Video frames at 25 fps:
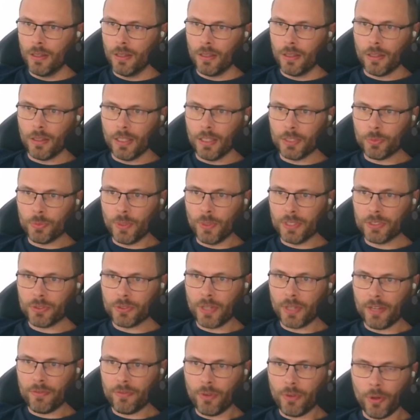This one's
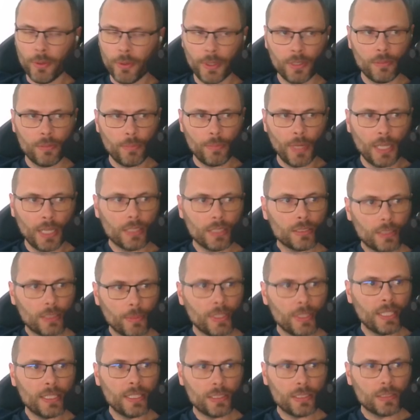straightforward, but some
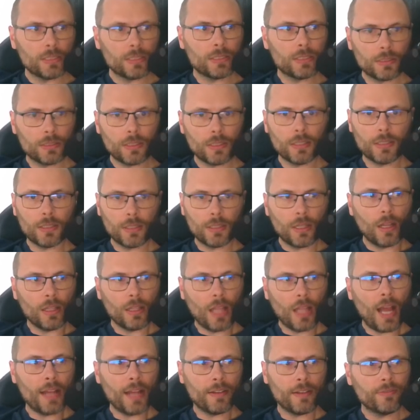of these, a
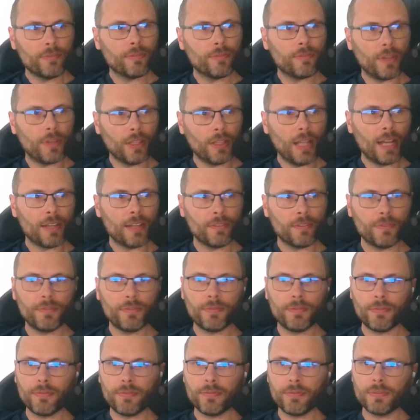lot
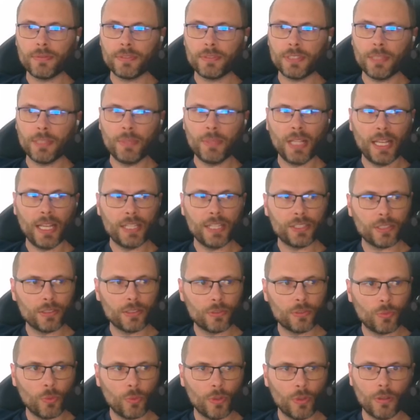of
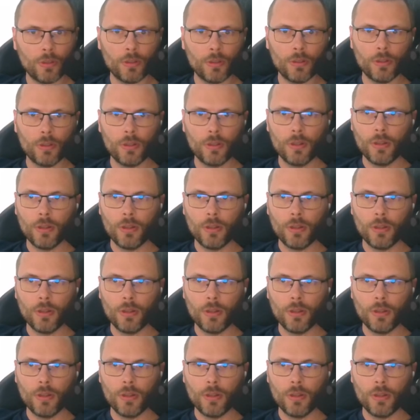simulations will